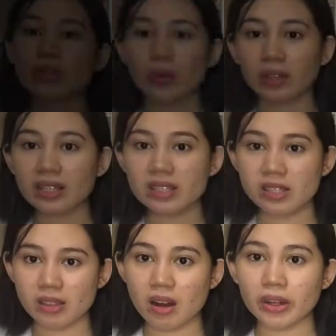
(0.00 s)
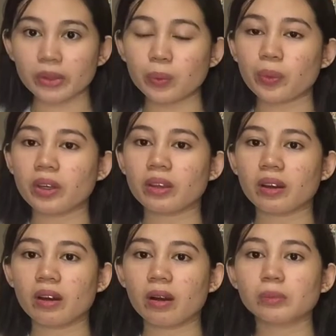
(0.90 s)
So let's start with
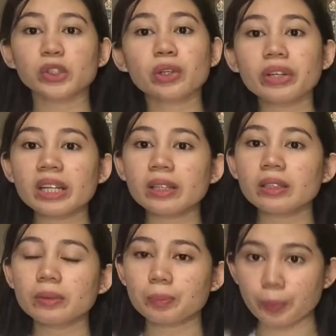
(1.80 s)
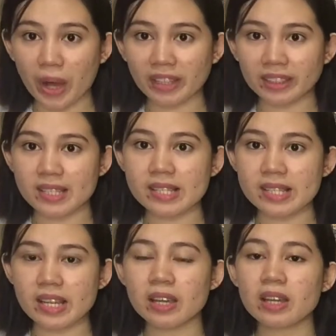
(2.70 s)
um, during
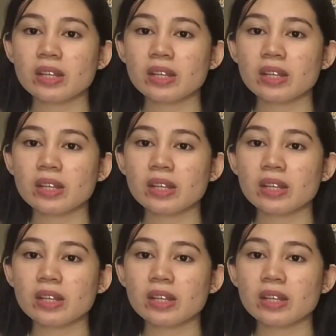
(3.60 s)
pregnancy.